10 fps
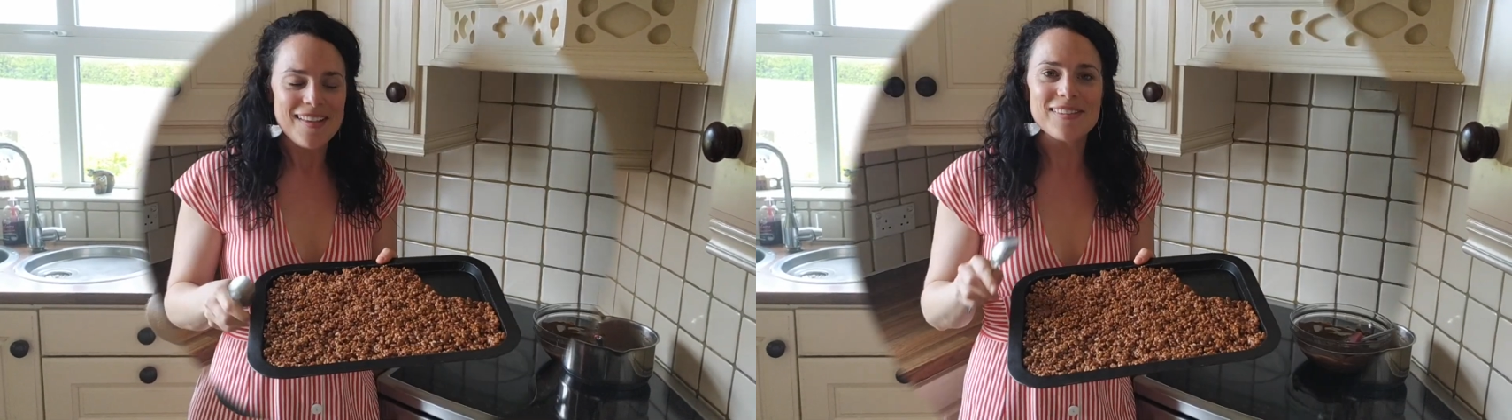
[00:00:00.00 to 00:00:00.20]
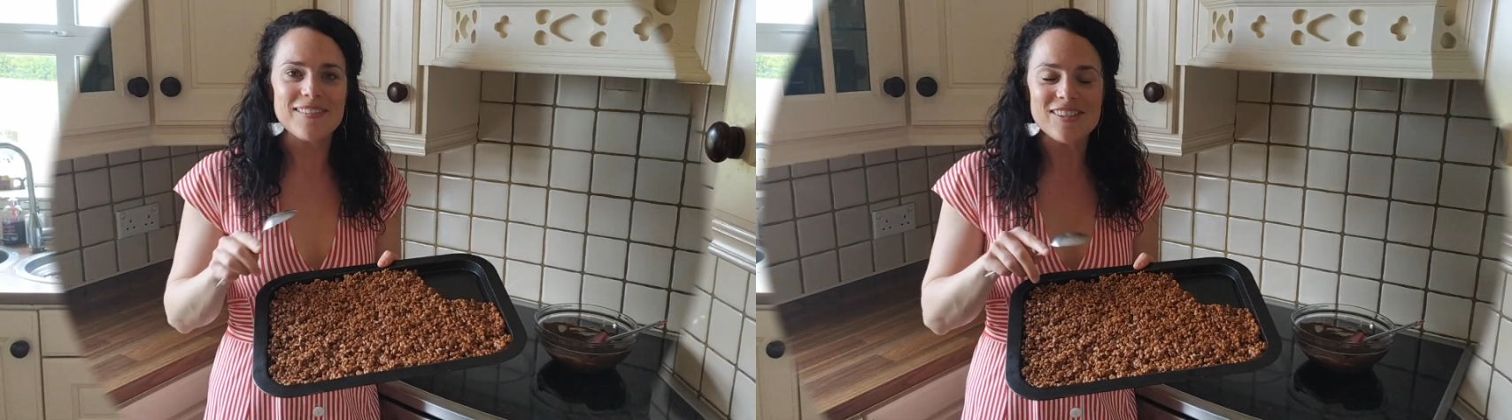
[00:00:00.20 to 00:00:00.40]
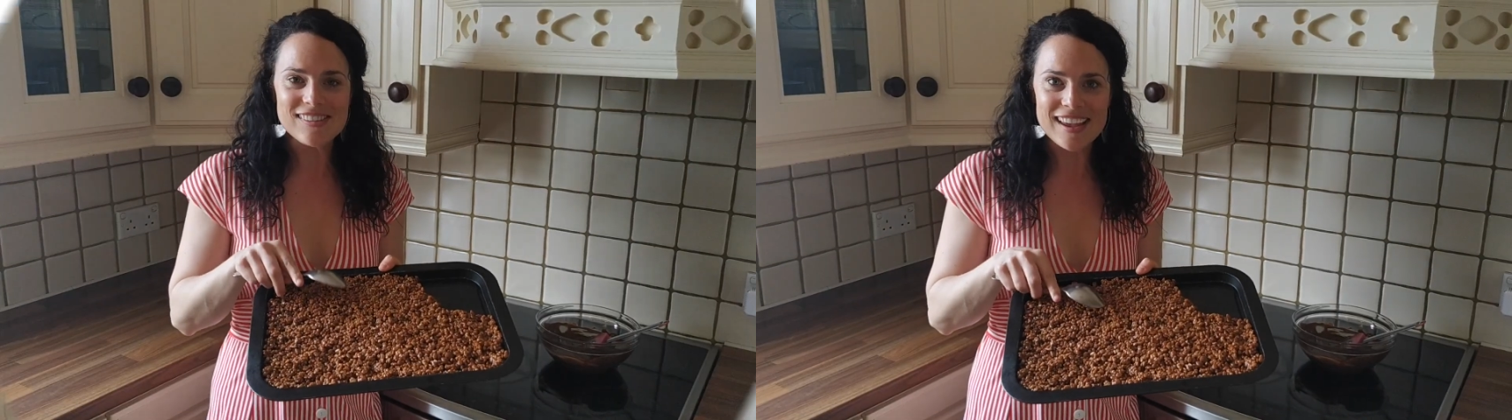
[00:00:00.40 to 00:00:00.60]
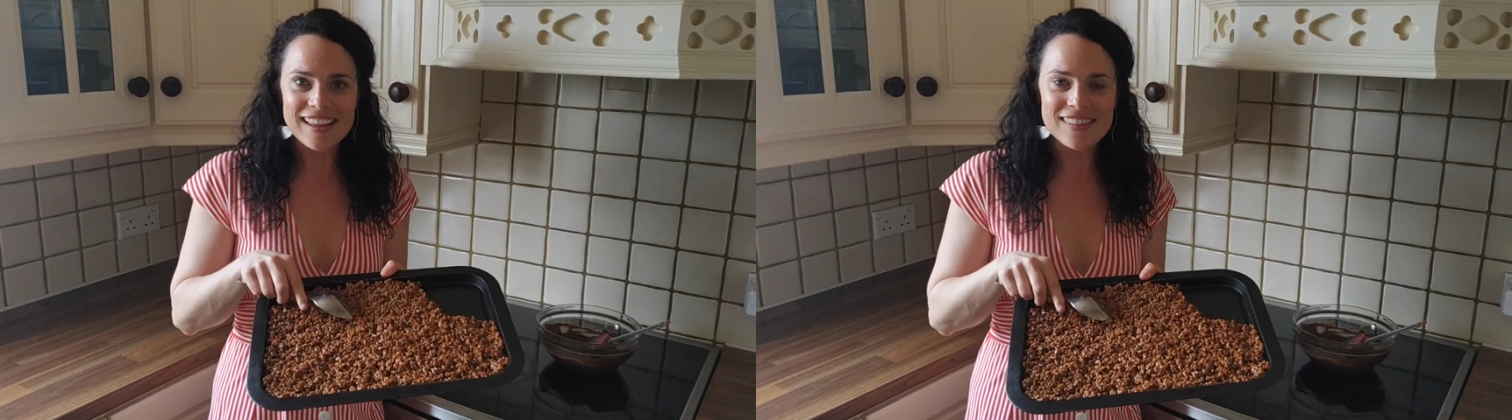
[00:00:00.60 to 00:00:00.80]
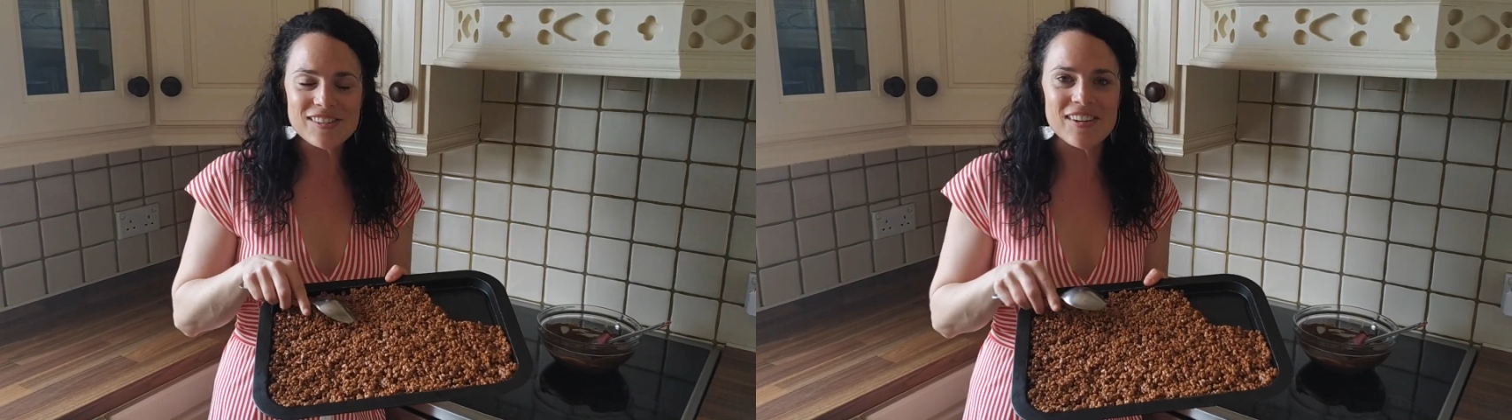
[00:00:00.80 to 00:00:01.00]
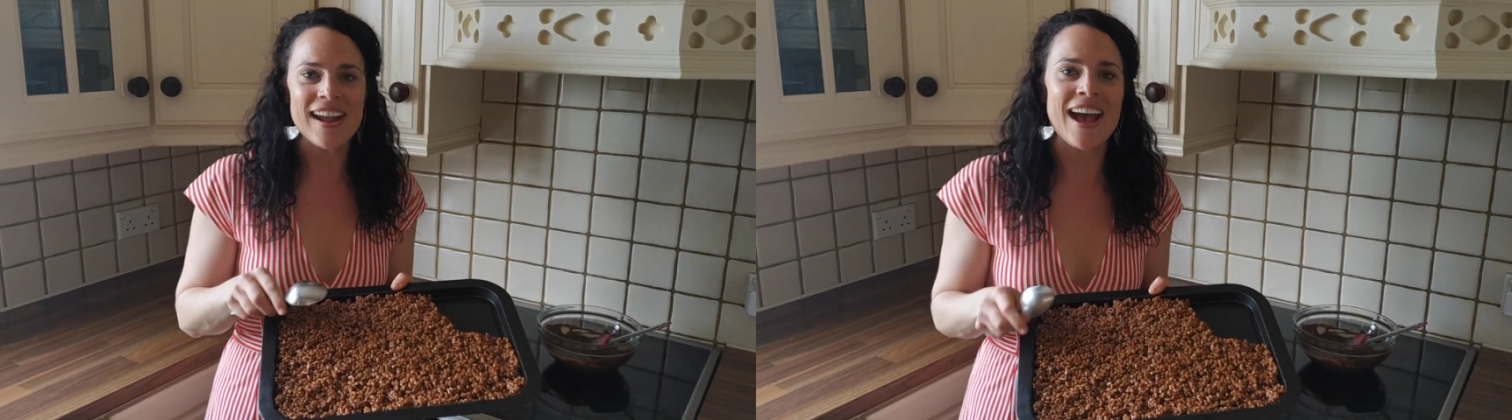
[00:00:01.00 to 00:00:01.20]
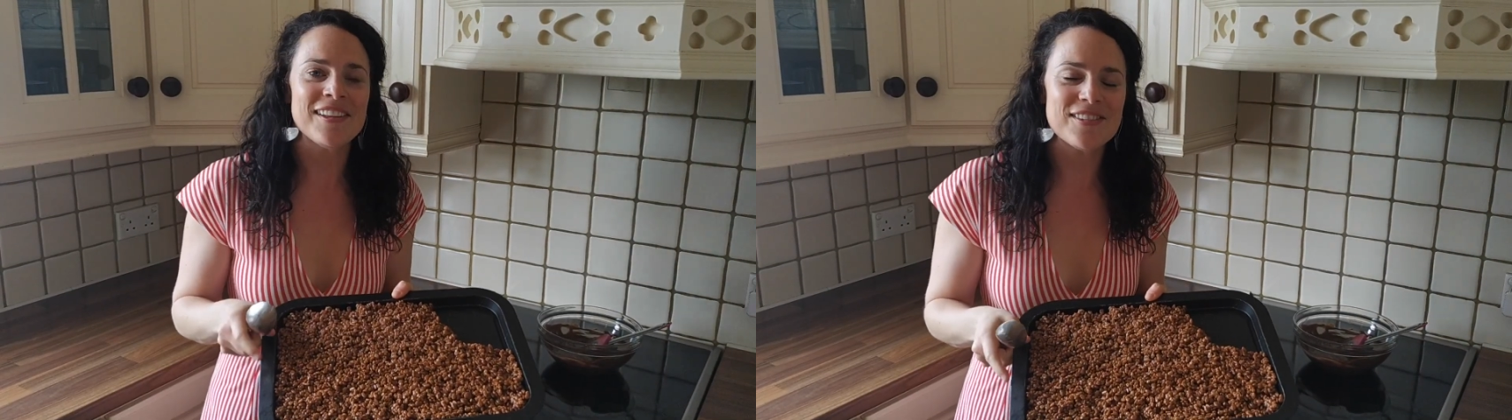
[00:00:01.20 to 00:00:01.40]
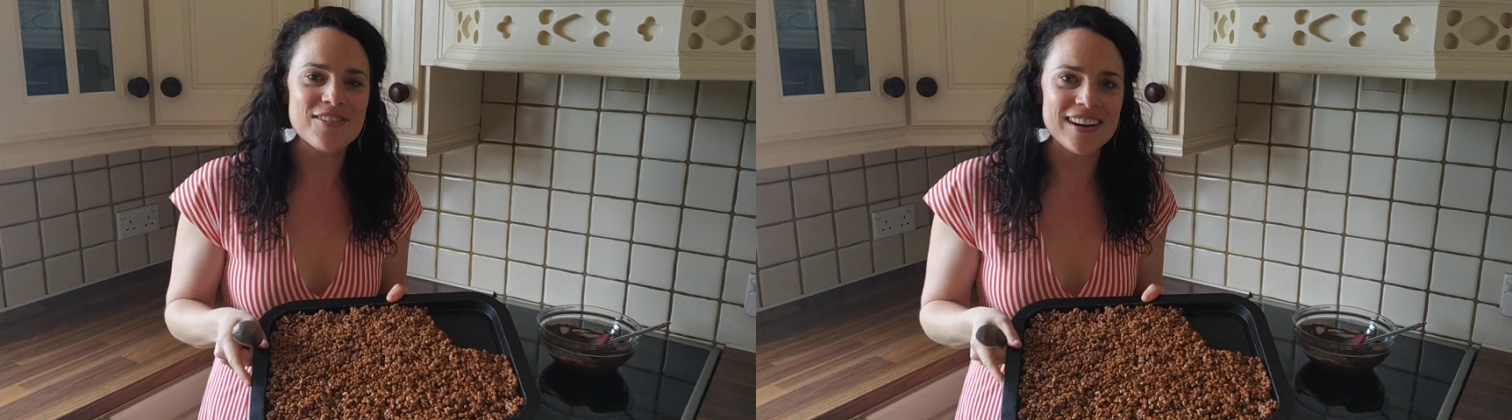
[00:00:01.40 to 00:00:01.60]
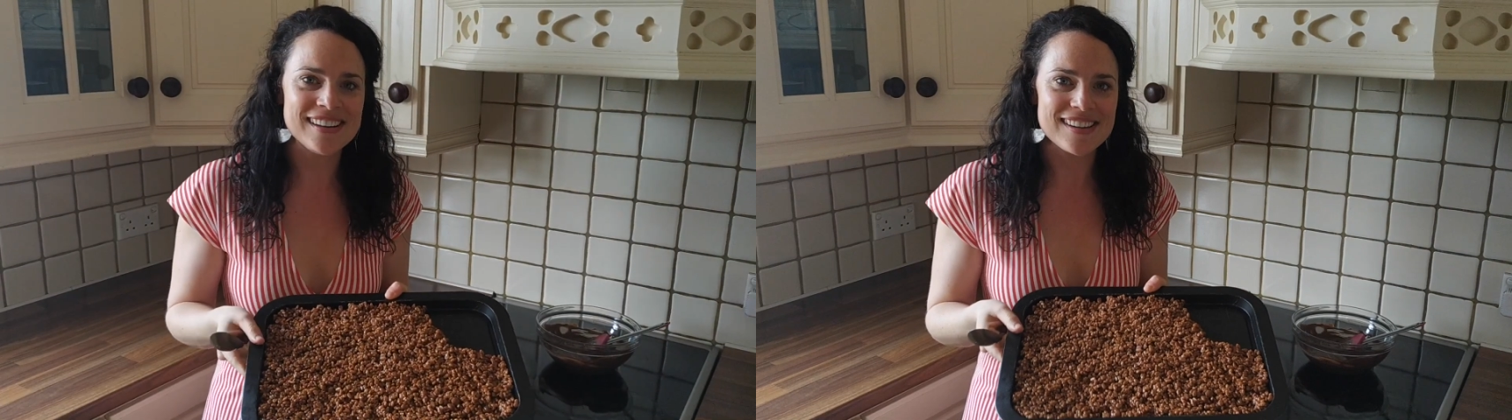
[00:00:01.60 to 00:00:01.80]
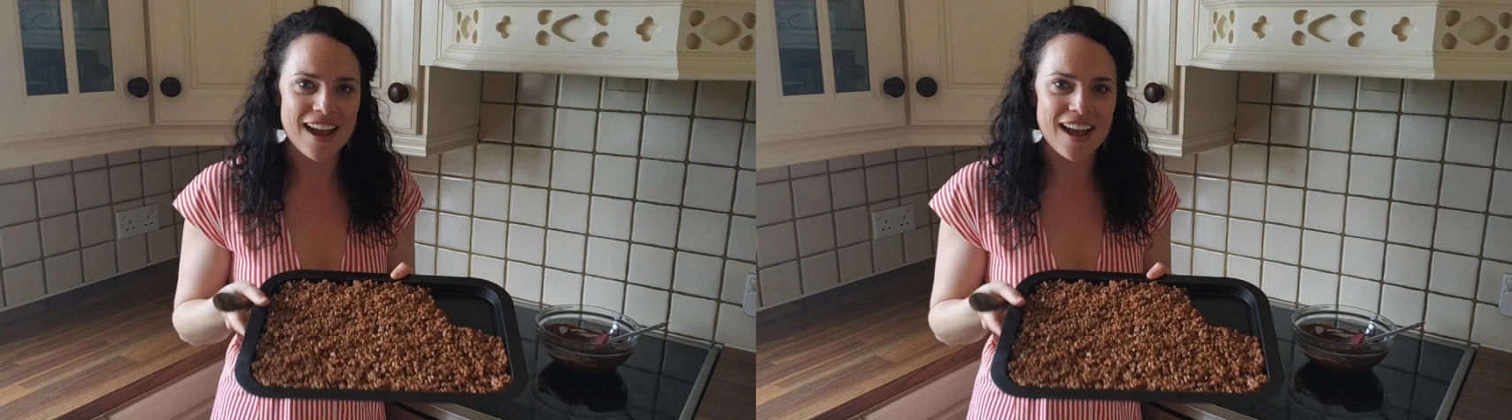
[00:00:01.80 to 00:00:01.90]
So I've just taken the tray out of the fridge